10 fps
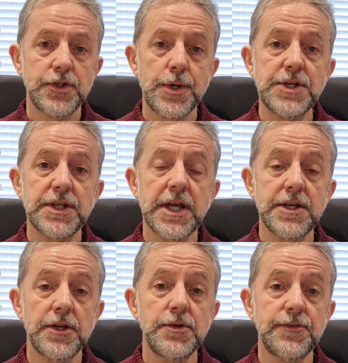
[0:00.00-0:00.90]
so you need to
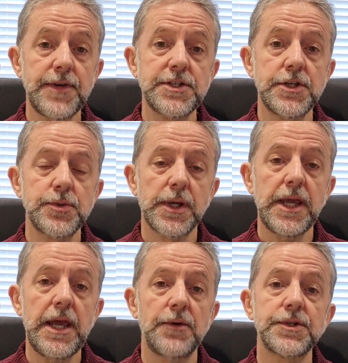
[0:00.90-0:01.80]
take those fees into
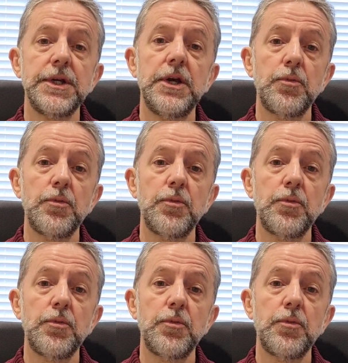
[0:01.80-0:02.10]
account